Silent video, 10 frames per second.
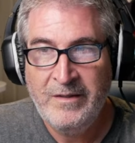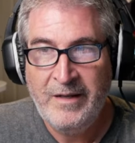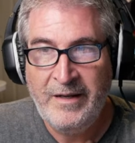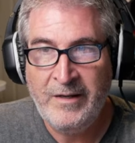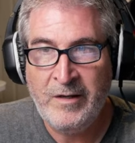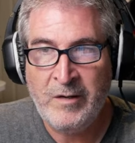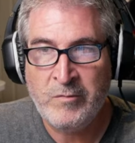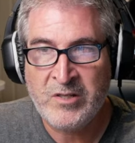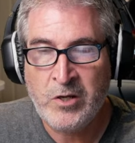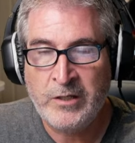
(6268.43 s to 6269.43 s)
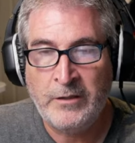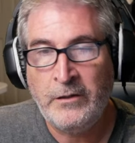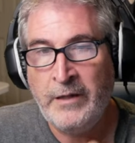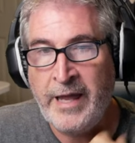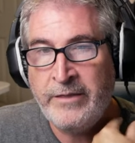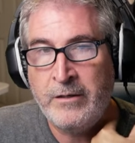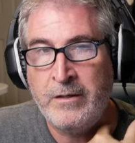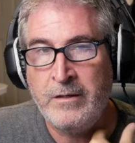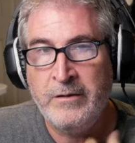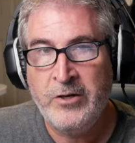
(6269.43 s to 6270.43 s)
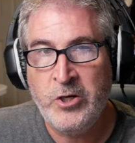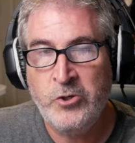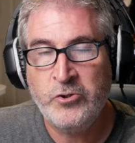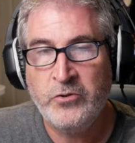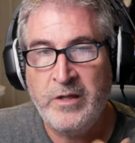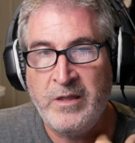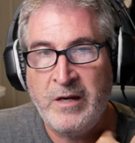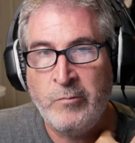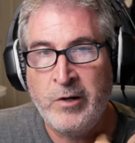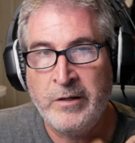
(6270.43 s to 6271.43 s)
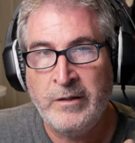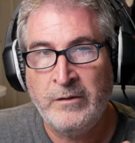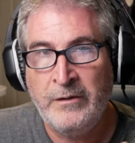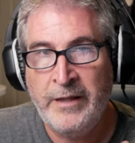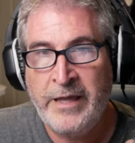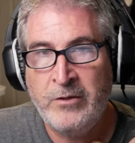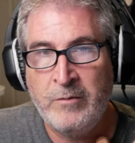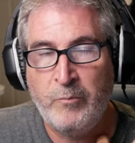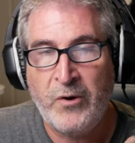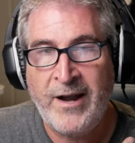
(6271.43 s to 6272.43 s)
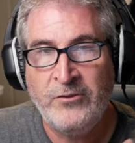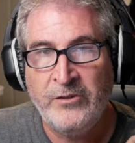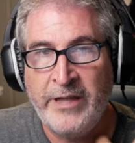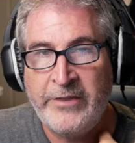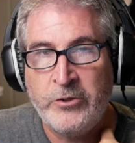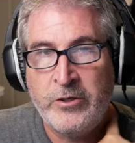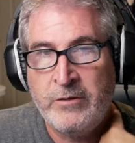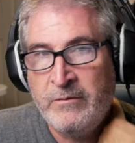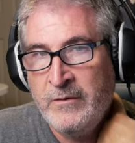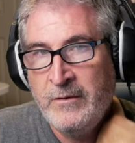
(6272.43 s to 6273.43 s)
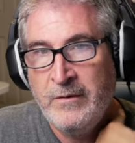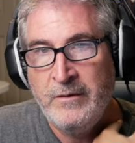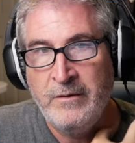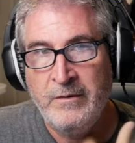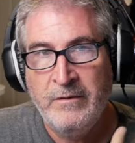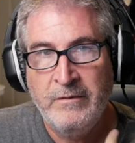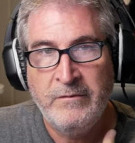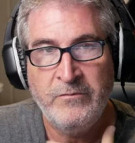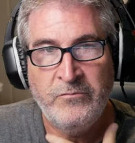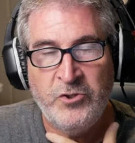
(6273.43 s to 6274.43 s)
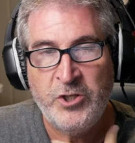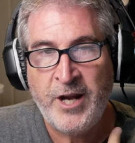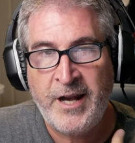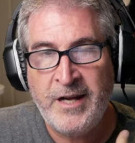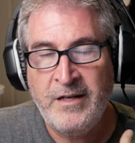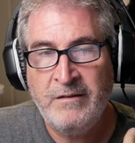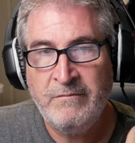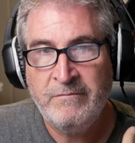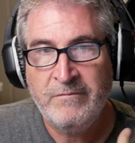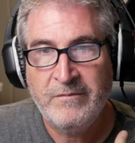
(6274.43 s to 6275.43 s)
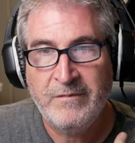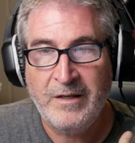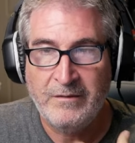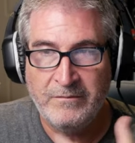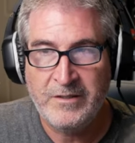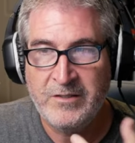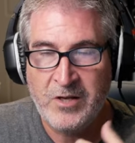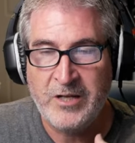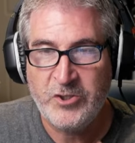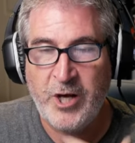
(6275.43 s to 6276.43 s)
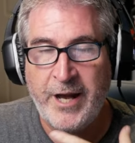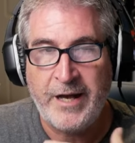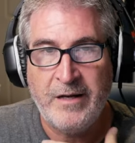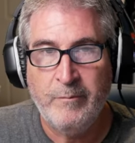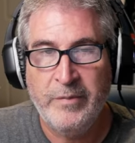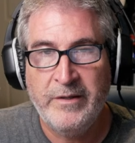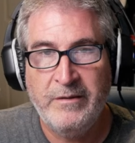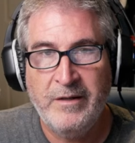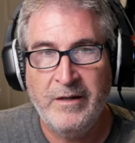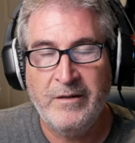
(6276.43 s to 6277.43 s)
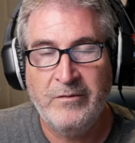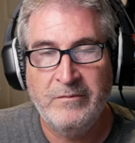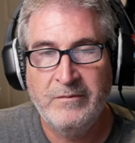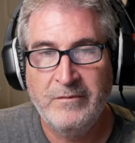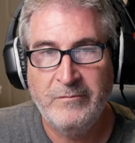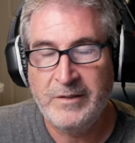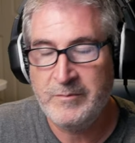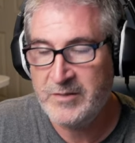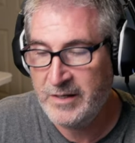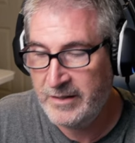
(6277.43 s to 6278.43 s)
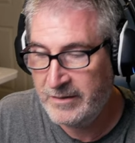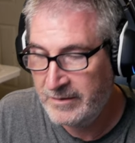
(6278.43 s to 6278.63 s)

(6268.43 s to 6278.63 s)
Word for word: it was on a leather, usually they were on a leather, brown leather chain. Well, it's not chain, but you know what I'm saying.